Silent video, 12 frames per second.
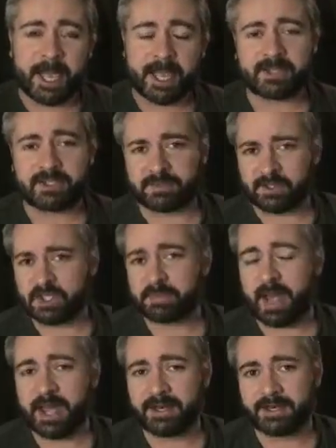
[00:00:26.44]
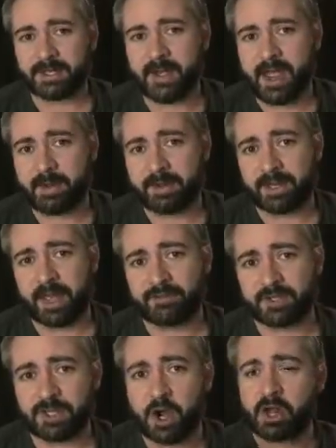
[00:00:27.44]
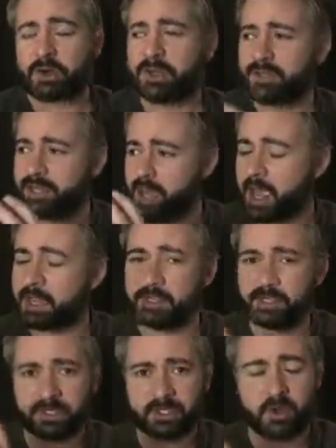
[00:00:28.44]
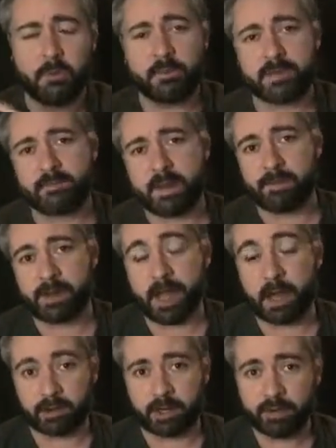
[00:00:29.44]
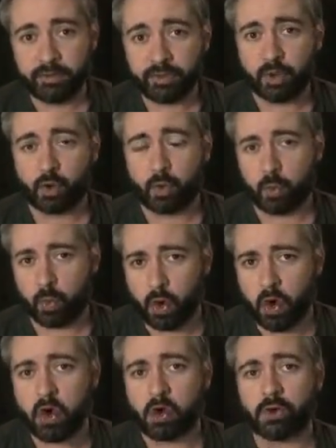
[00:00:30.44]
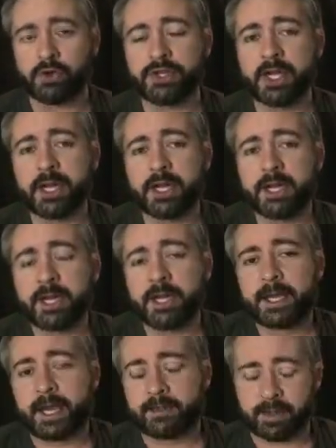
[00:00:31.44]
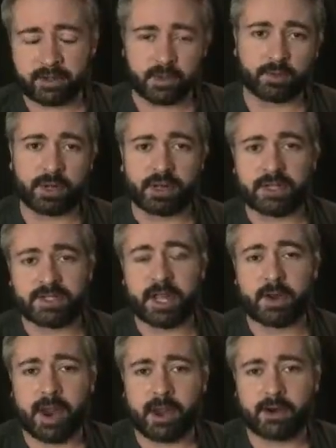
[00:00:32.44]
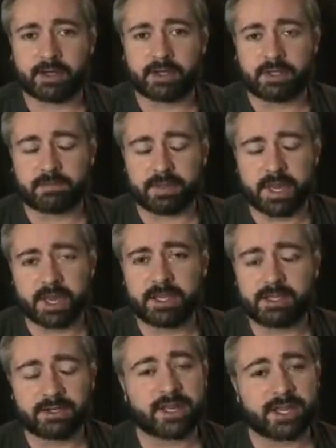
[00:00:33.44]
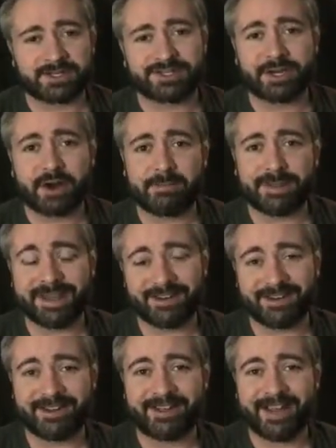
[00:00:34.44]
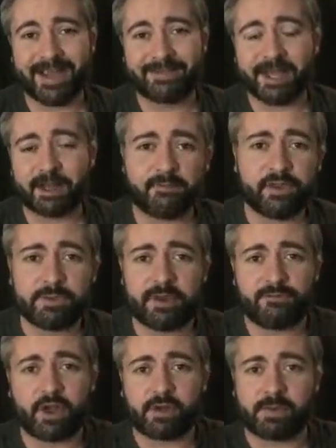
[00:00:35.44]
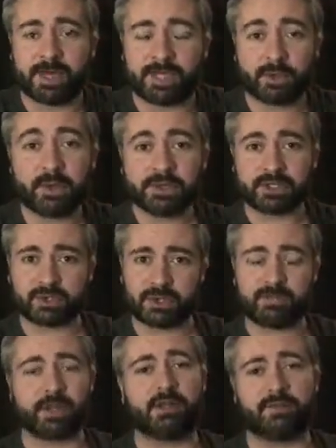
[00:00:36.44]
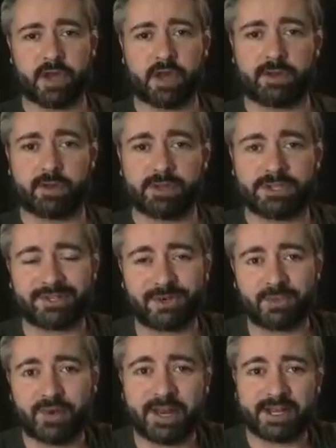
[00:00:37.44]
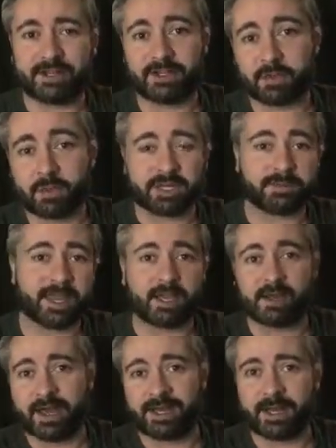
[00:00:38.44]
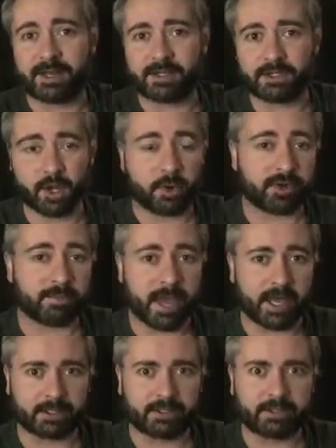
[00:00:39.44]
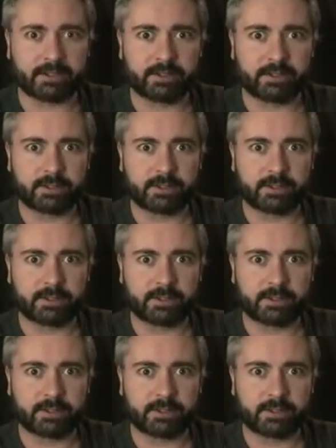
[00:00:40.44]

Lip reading: handsome, as smart as I am, and you have to tolerate the ugly, stupid people out in the world, and then you realise how arrogant you're being, and you start to cheer up again like I am now. If you've been following my Twitter stream, you'll have known all this already. I just wanted to make a light-hearted joke about it.